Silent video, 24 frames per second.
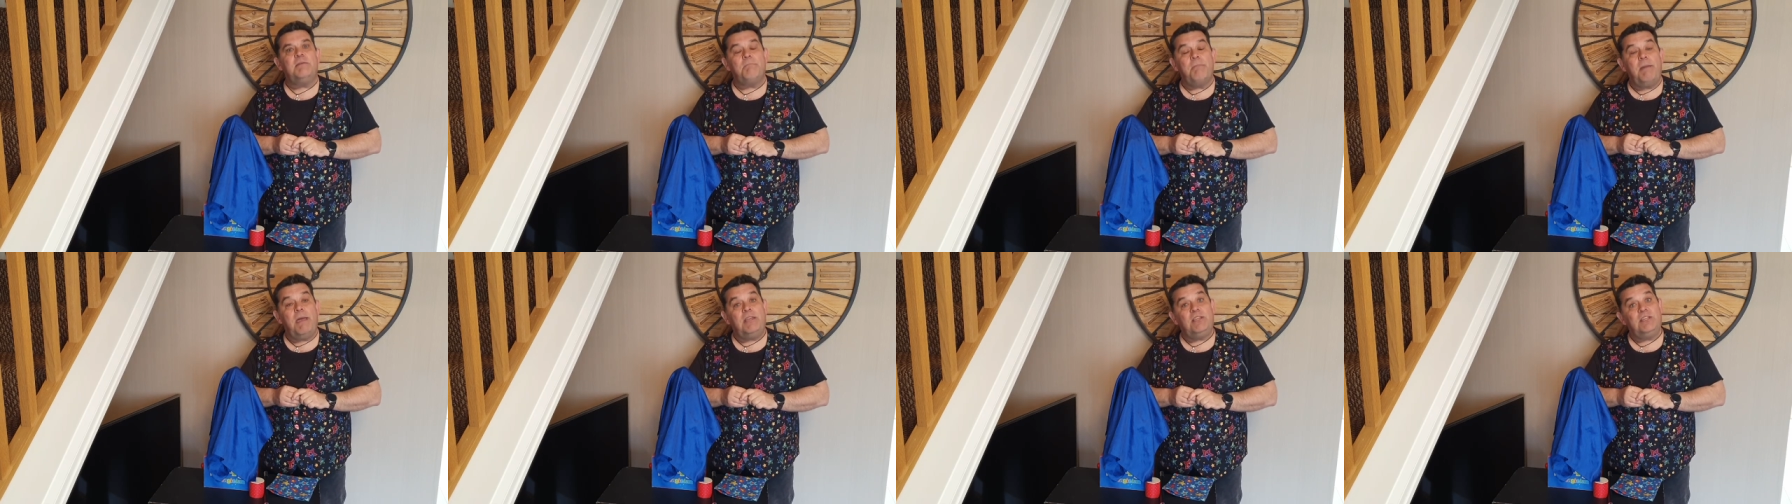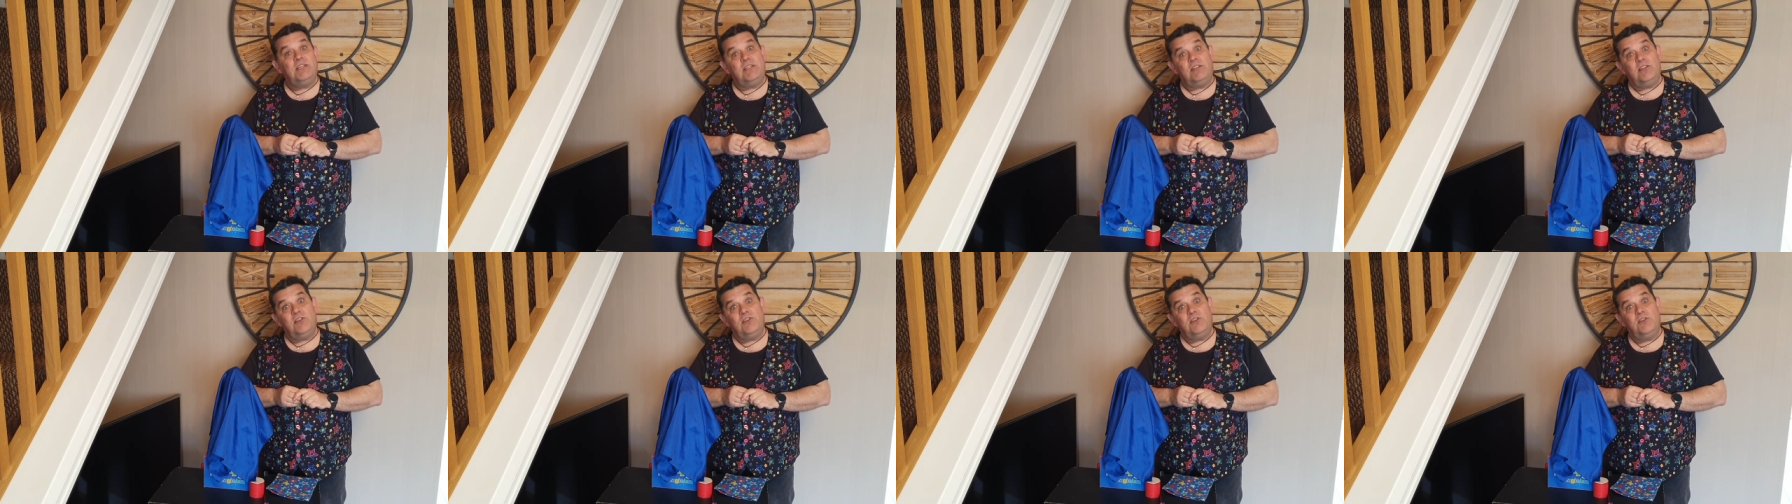
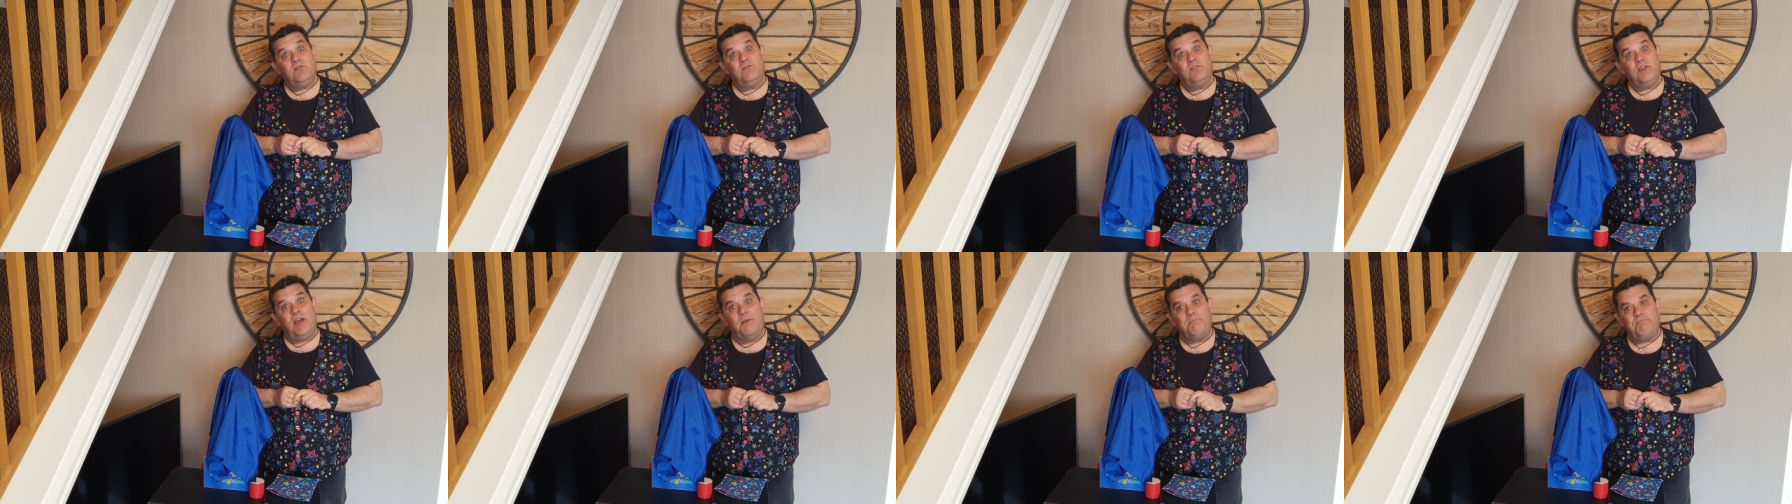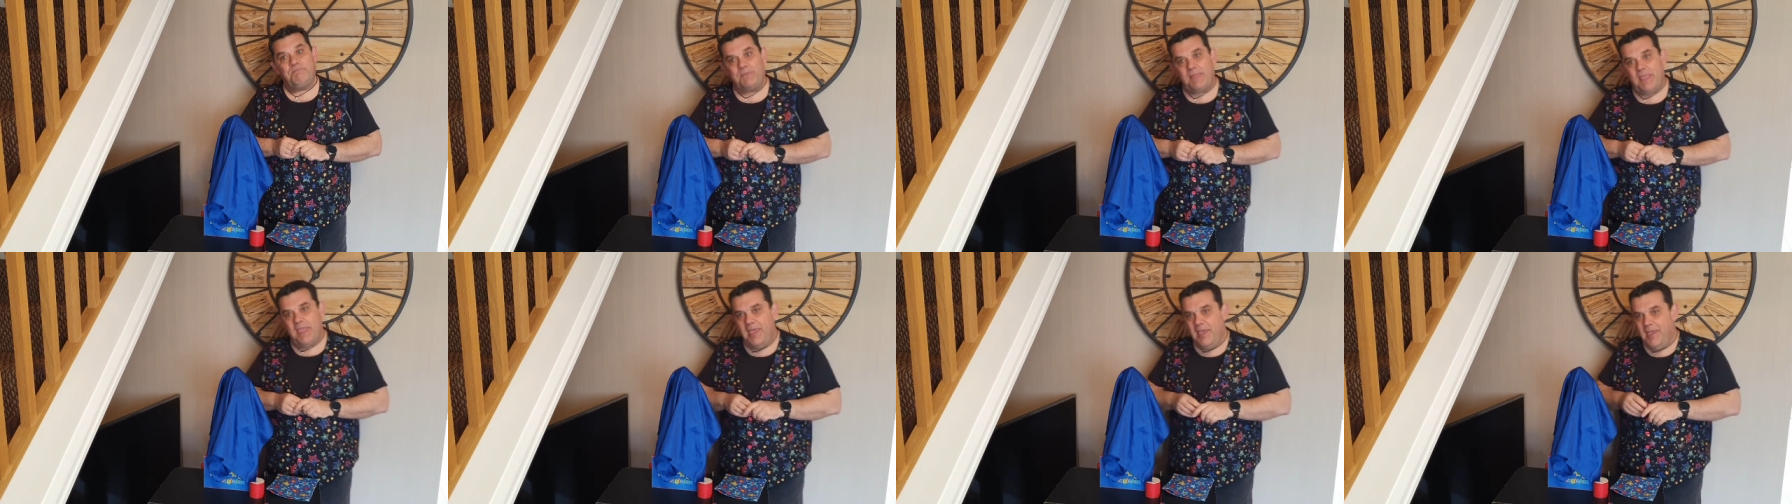magic that you've done.
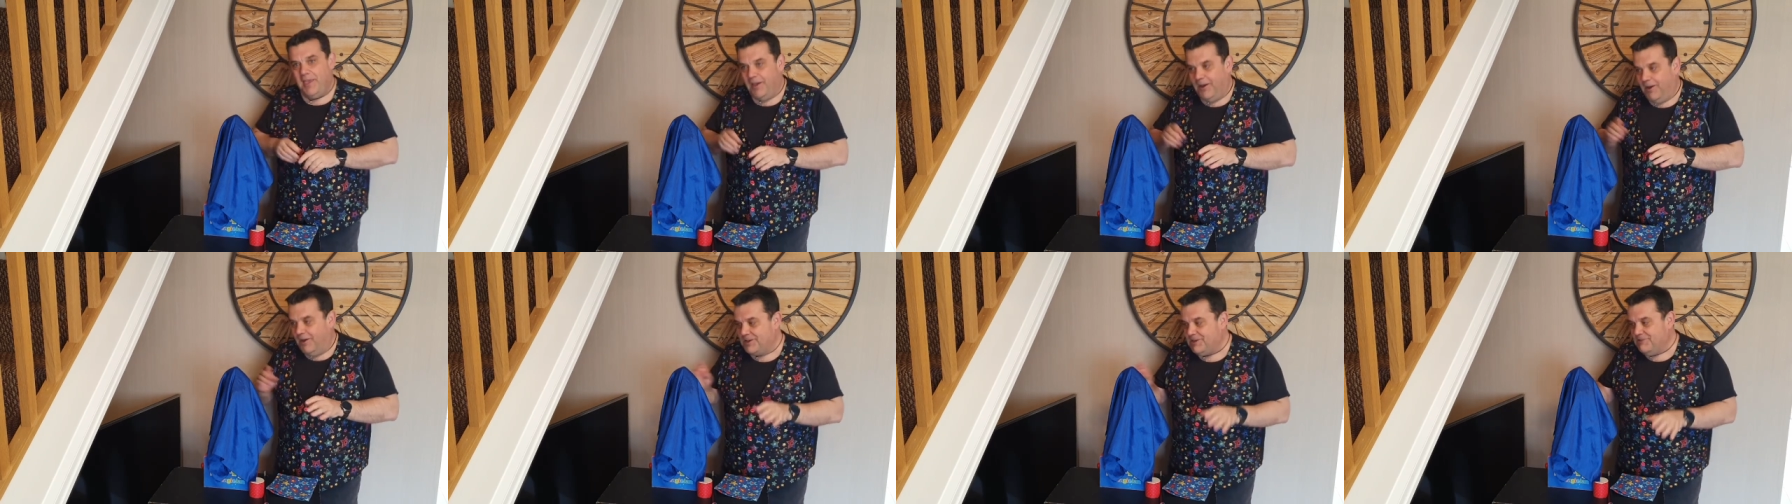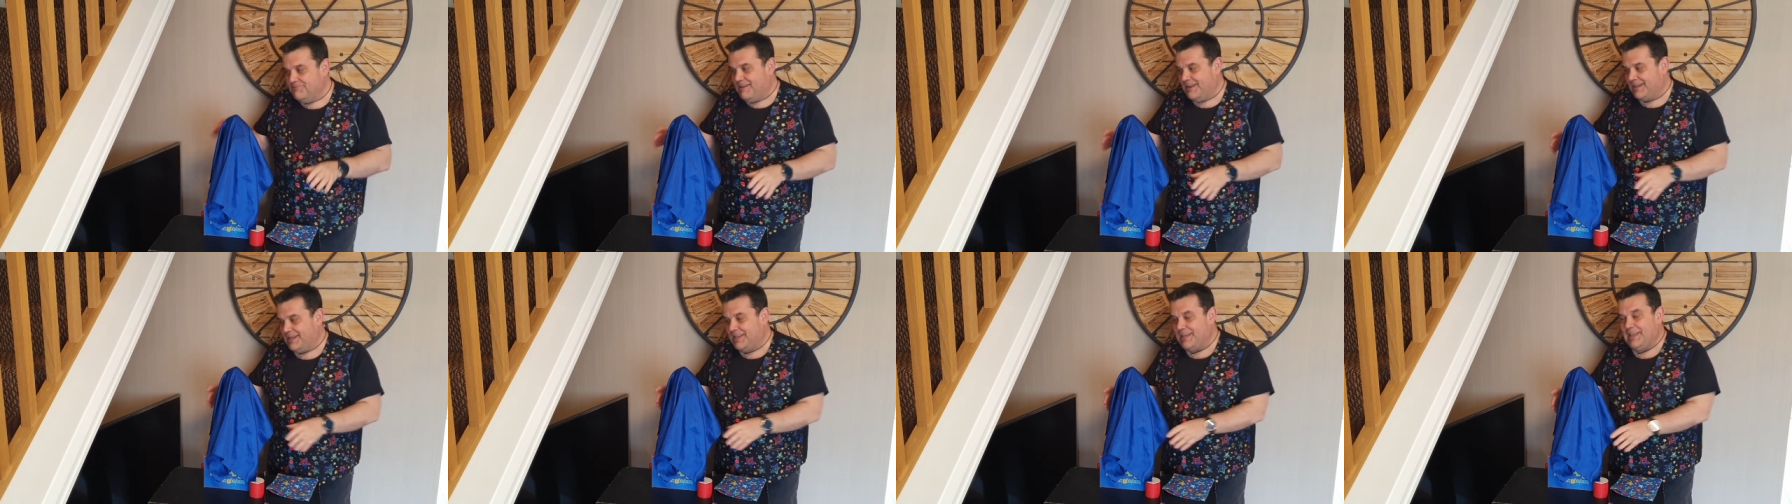Are you
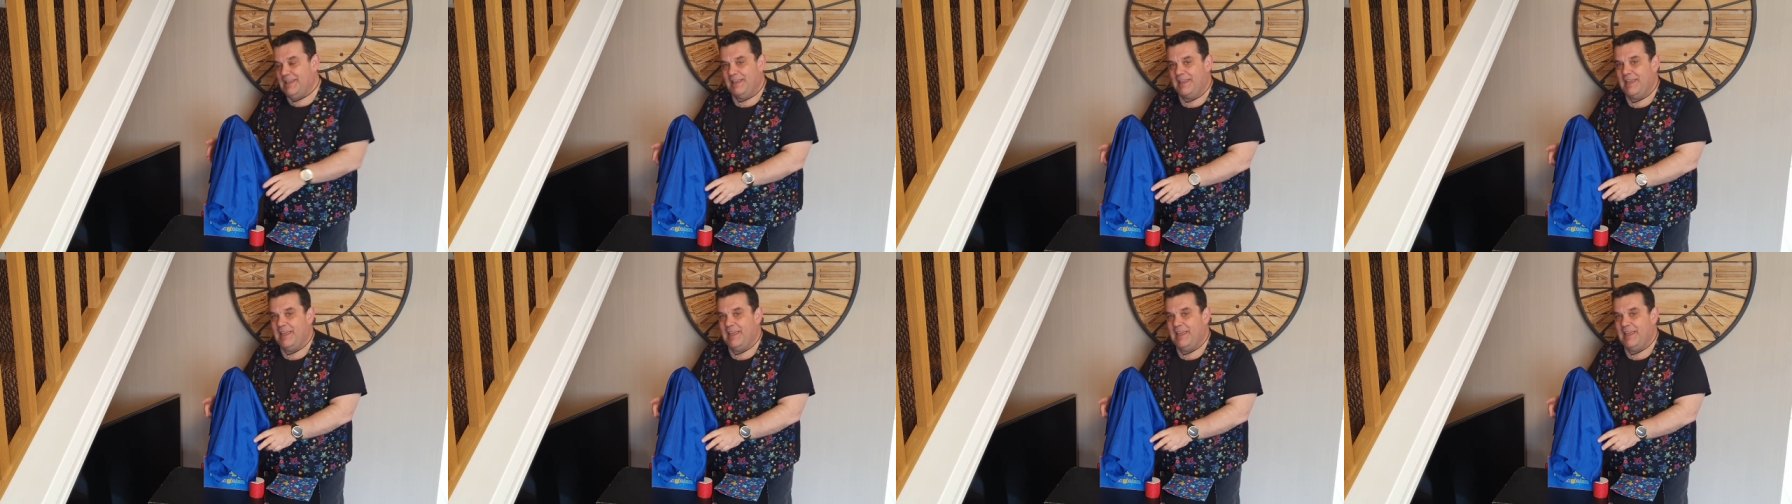ready?